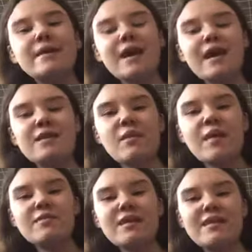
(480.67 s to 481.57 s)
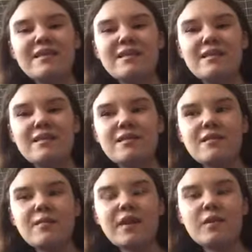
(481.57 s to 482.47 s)
get his mom to
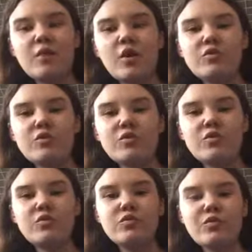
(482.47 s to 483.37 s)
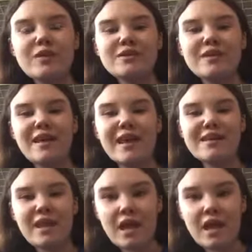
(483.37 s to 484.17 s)
to make him go to Retroland,